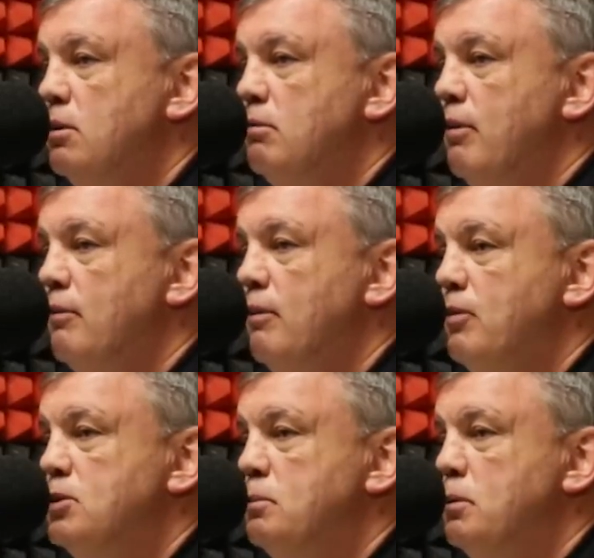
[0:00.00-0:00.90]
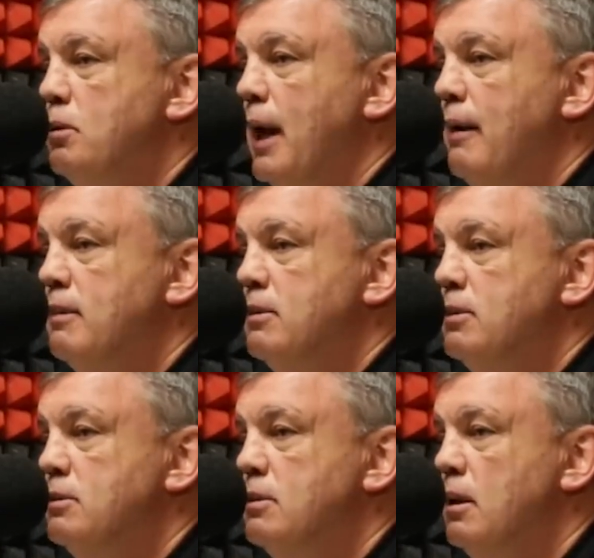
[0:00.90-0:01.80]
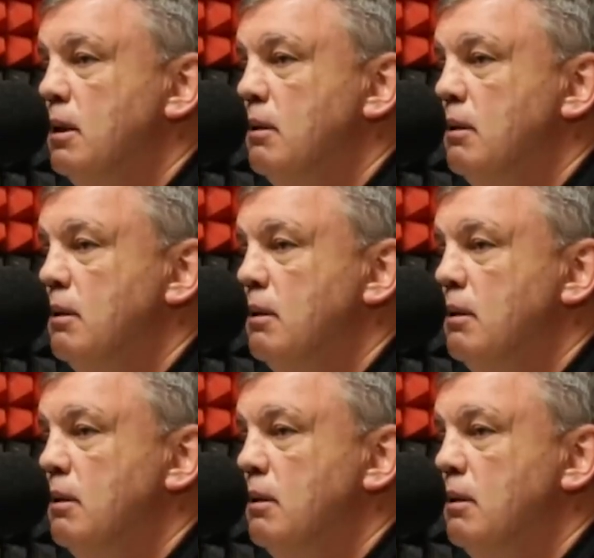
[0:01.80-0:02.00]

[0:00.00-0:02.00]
to very visible characters